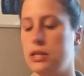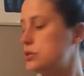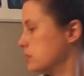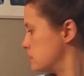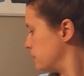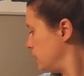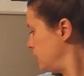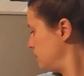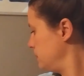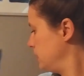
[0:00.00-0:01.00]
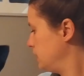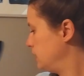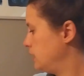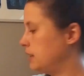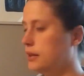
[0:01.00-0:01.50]
t-shirts for him.
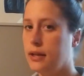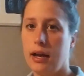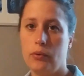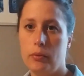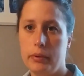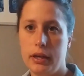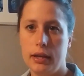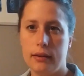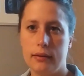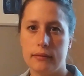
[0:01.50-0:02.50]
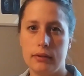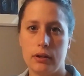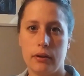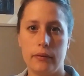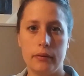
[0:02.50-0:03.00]
And that will be, you
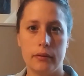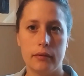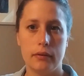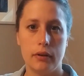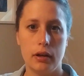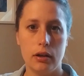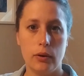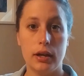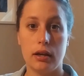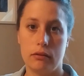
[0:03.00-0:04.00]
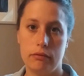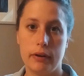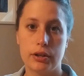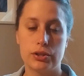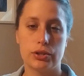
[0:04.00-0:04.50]
know, quick and
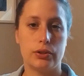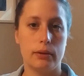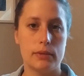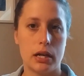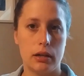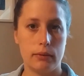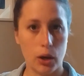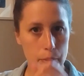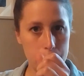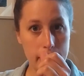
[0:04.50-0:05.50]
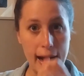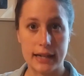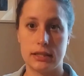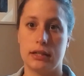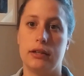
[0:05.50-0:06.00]
functional. I'm talking about
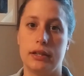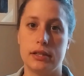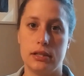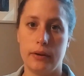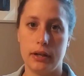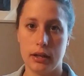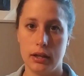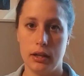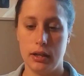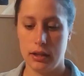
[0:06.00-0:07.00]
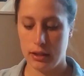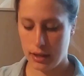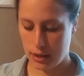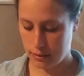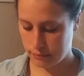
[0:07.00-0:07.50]
practical sewing.
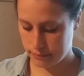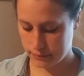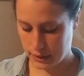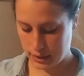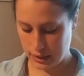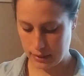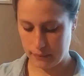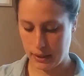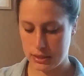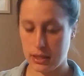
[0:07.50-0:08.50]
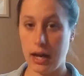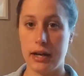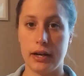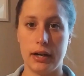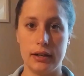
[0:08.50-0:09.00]
And then my
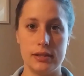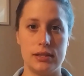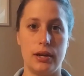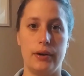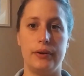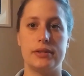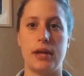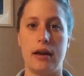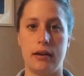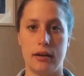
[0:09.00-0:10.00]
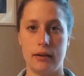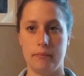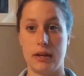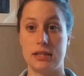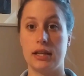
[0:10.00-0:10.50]
daughter sews, and
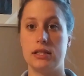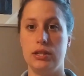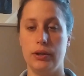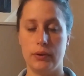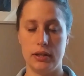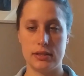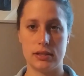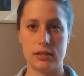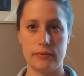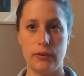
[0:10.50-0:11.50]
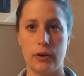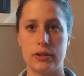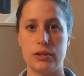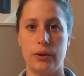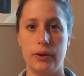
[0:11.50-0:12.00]
my son too, he's just 4,
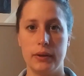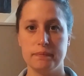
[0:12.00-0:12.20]
so